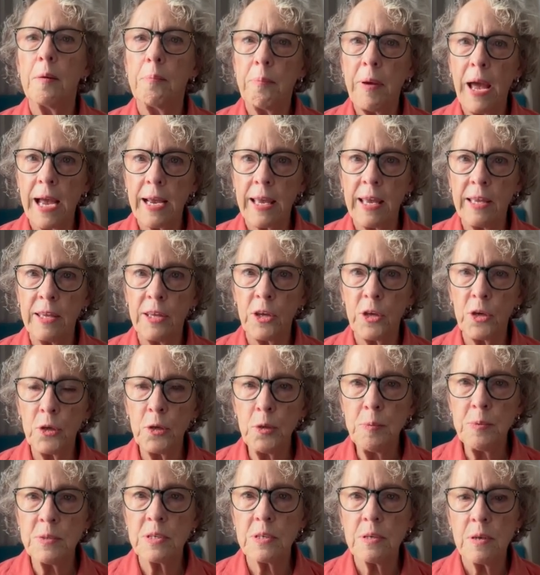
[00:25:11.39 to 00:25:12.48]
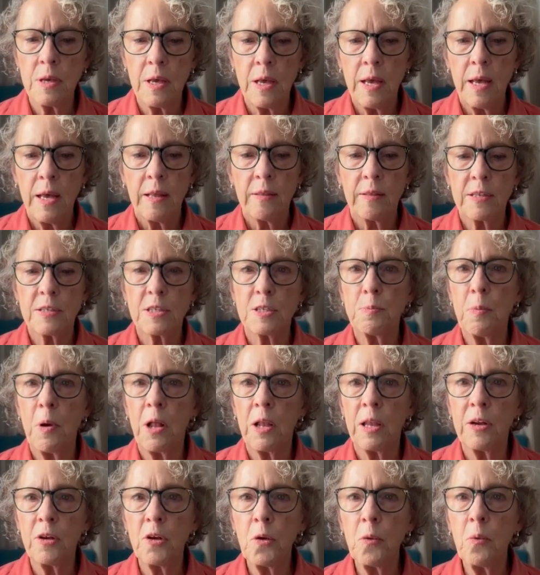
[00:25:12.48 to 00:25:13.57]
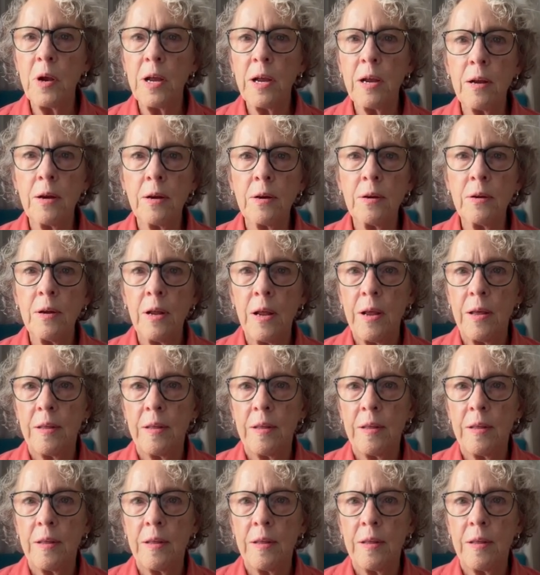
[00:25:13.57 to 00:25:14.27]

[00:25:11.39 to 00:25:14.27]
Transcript: packing cubes, the small underwear,